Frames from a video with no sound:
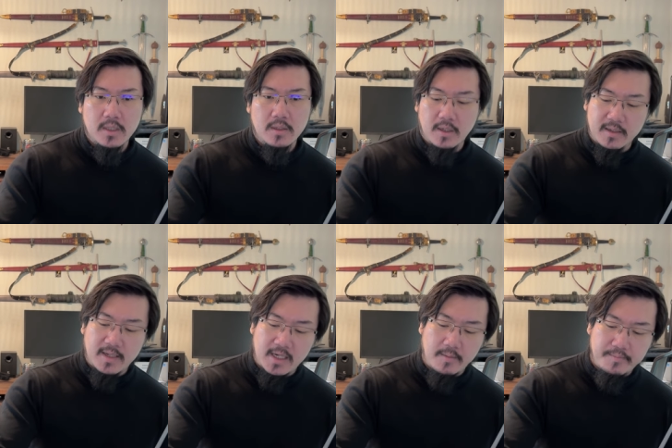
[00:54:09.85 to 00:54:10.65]
They're
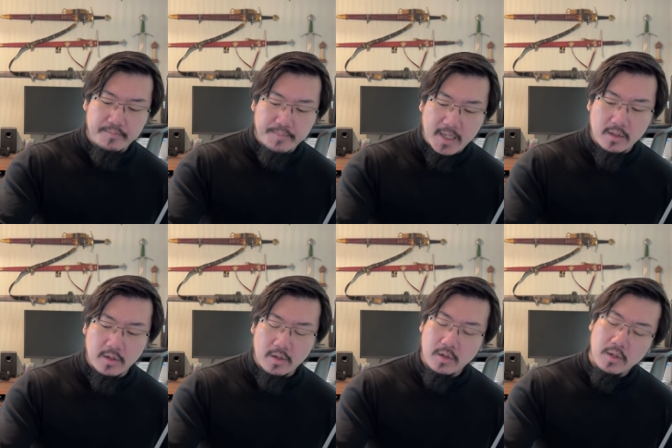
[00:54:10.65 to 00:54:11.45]
getting
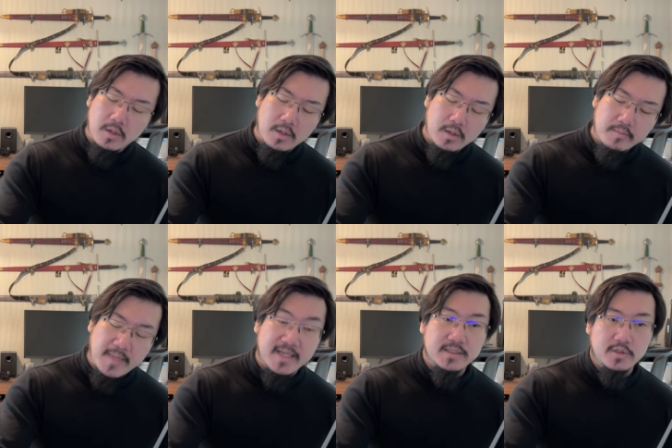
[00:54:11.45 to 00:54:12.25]
better
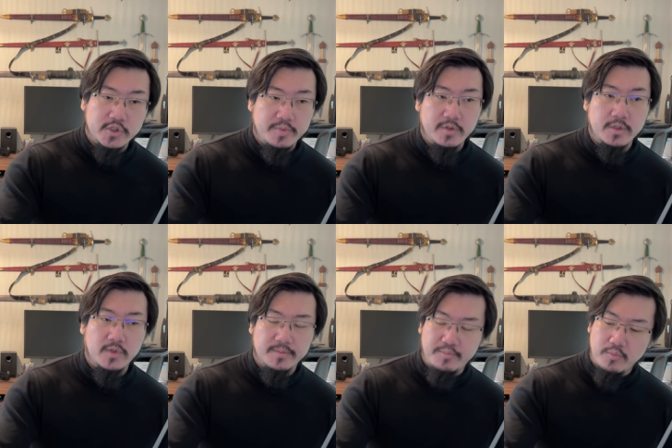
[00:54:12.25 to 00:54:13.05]
mass distribution
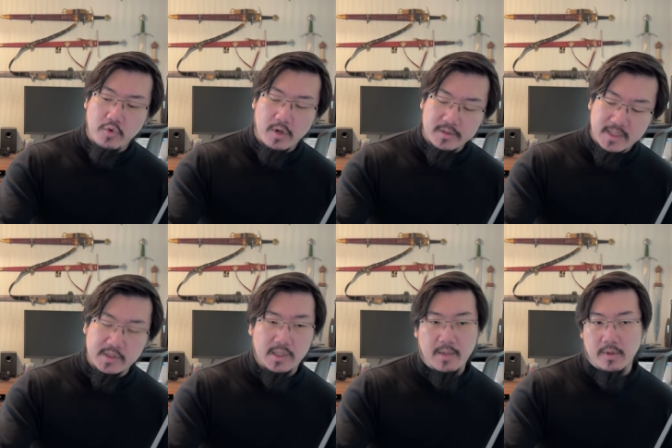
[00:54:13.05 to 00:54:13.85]
with more
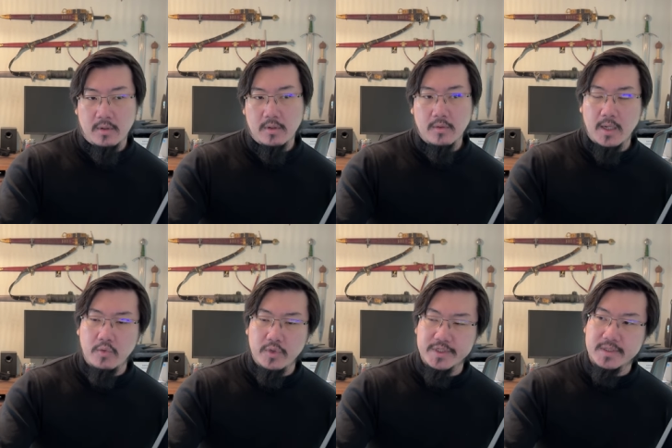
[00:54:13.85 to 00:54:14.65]
distal taper, right,
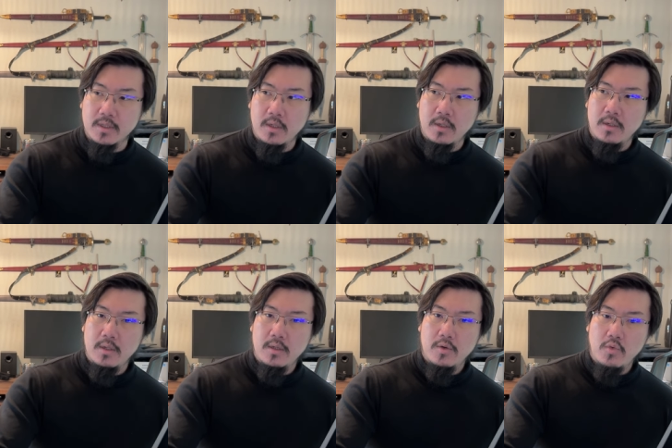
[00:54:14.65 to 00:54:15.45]
which is
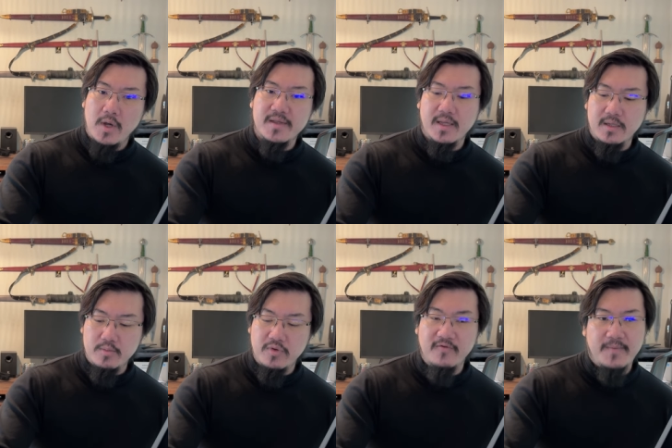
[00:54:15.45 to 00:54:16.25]
one thing
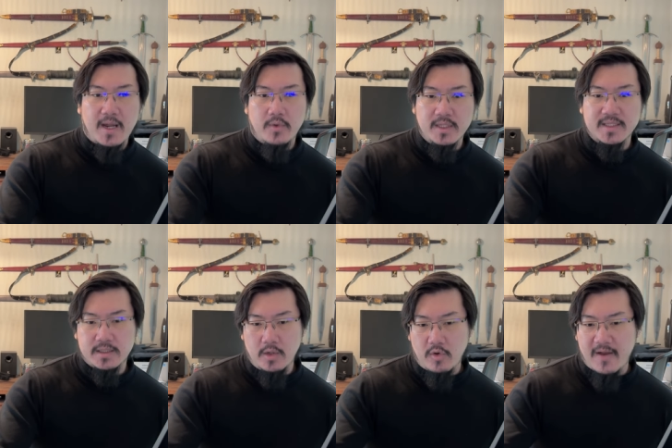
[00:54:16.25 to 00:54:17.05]
improved by windlass
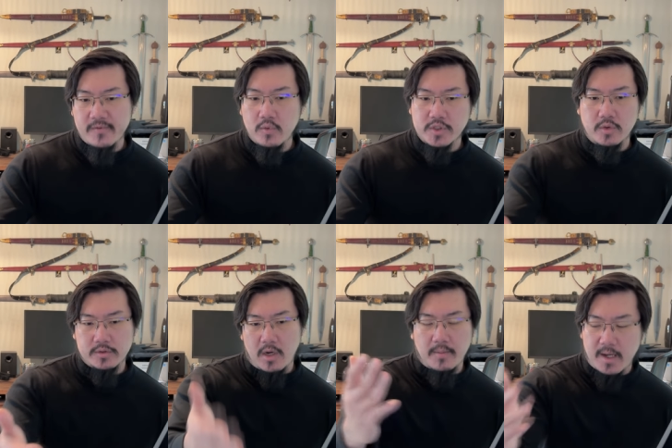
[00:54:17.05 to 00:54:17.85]
steelcraft, which we'll
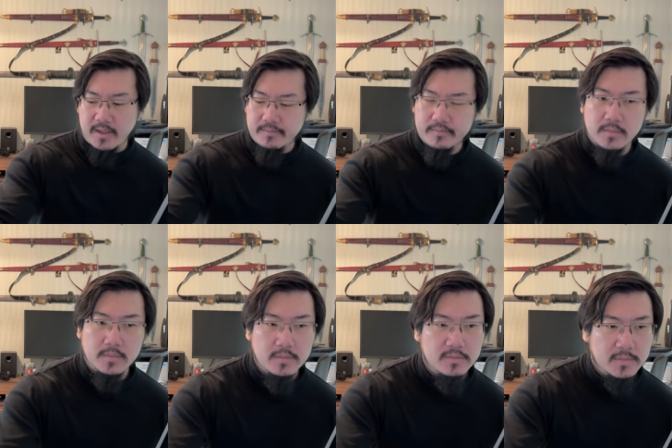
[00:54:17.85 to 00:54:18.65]
talk about
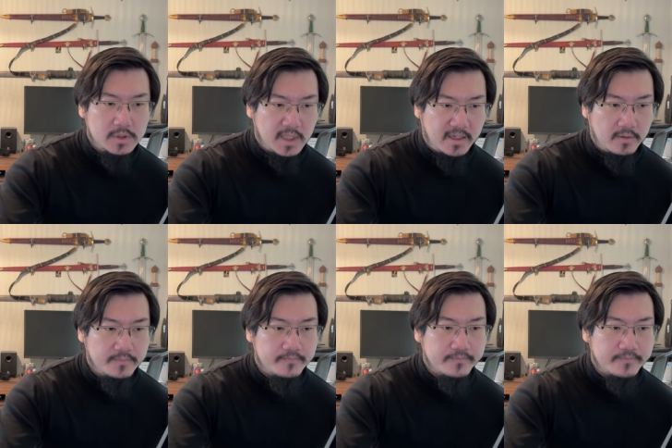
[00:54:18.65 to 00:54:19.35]
later.